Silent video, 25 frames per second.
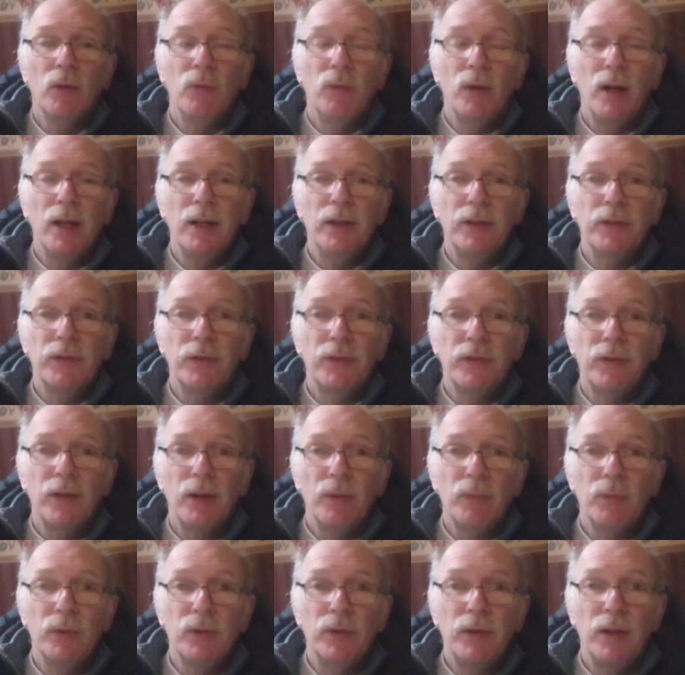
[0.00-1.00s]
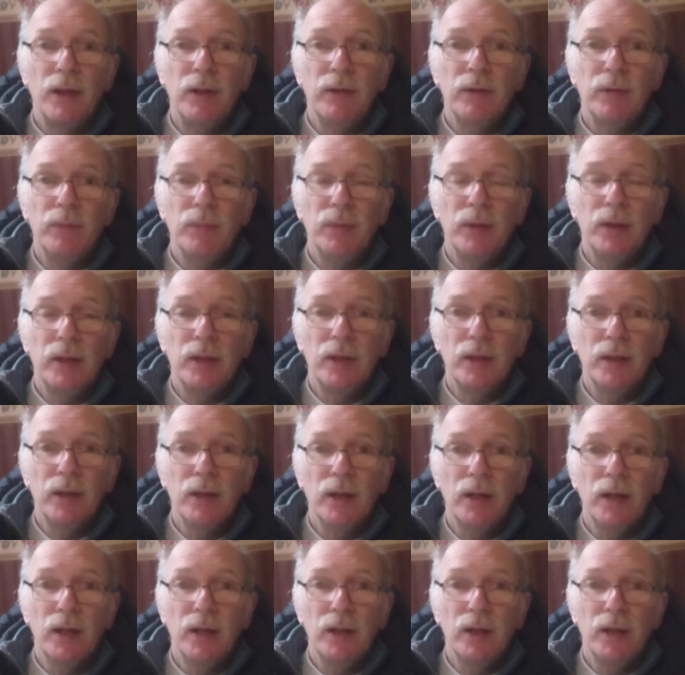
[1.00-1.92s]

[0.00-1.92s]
rates that would then be